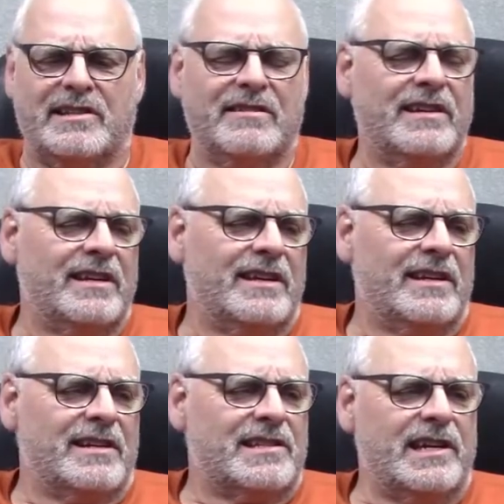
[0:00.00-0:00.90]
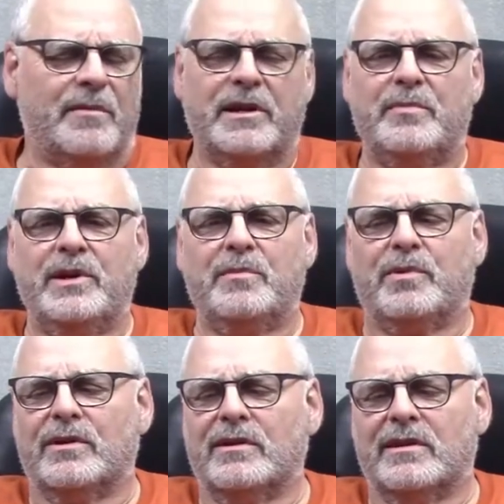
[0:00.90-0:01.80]
and see how many
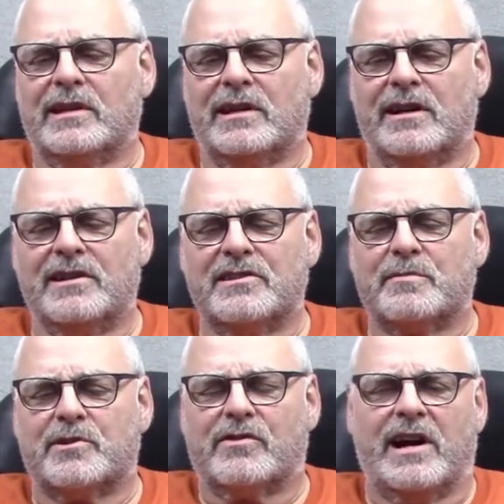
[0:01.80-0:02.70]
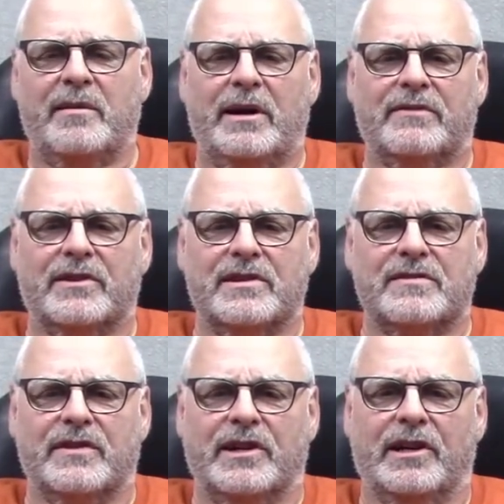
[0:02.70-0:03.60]
people unsubscribe after this
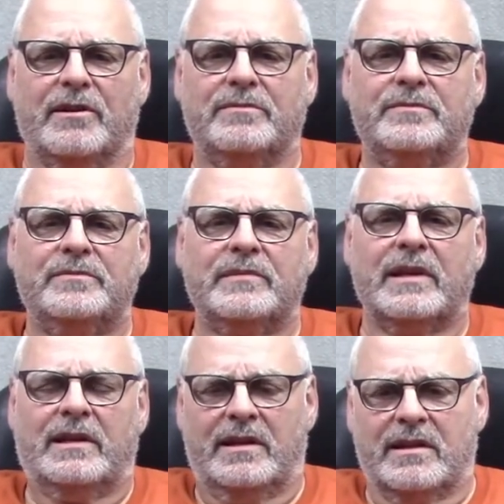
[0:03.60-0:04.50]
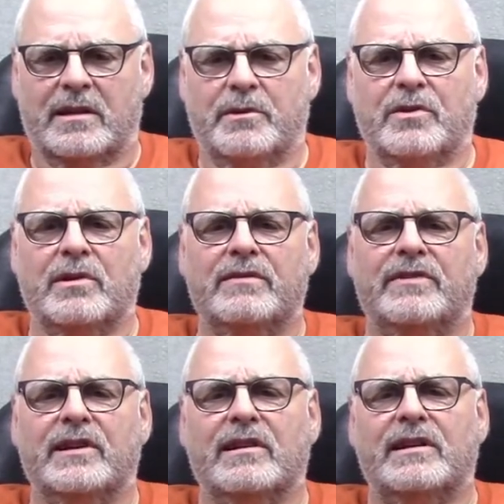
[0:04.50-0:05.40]
video.
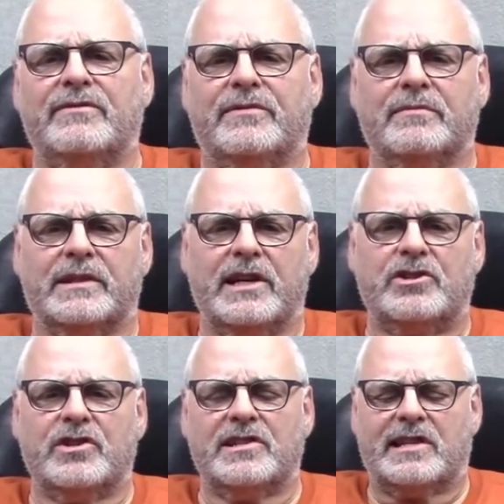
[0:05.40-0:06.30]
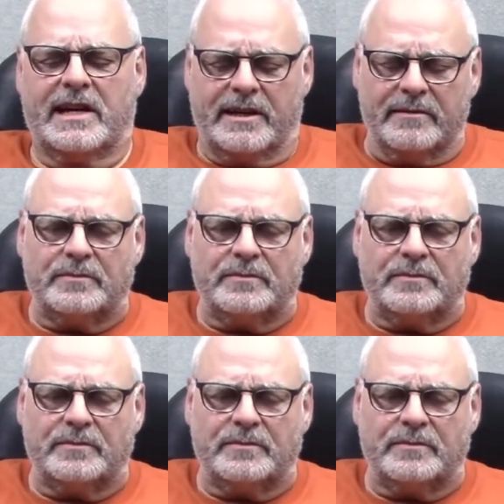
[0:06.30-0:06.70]
W1VLF, catch you in a second.